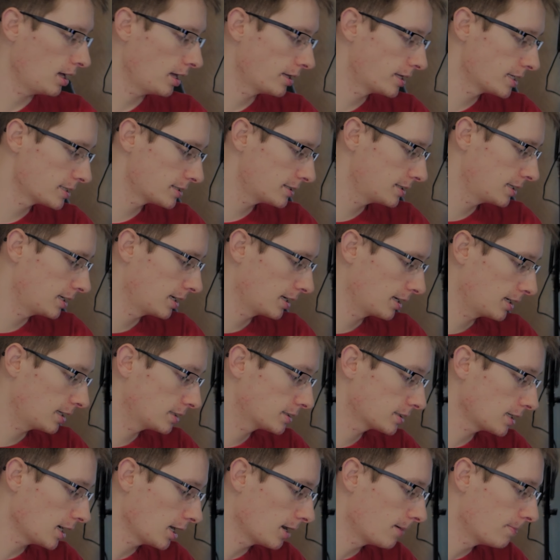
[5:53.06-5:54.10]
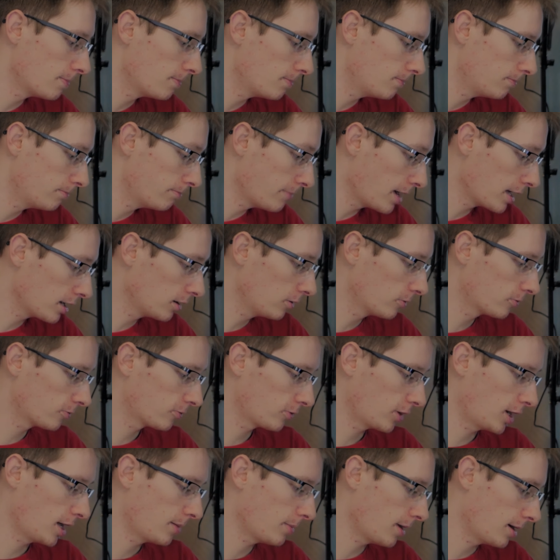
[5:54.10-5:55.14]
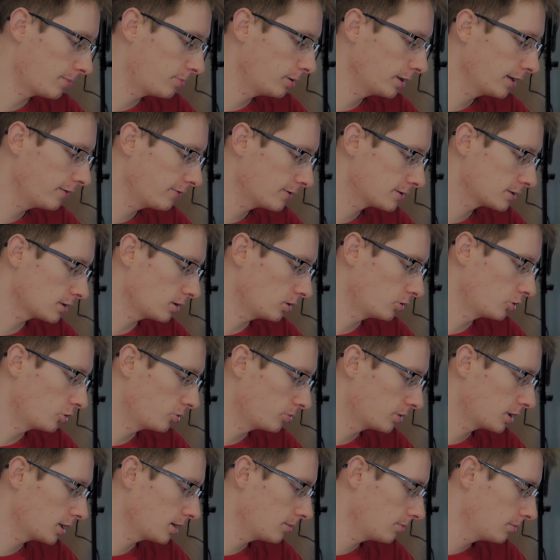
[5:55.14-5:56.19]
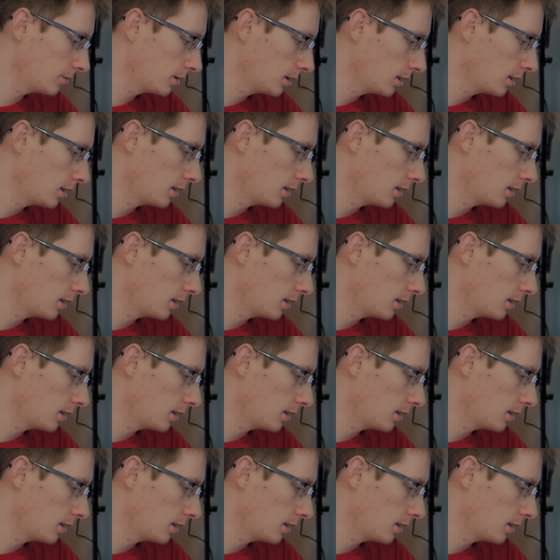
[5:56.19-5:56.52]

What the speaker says: This thing, it's got a metal frame, I believe it's aluminum,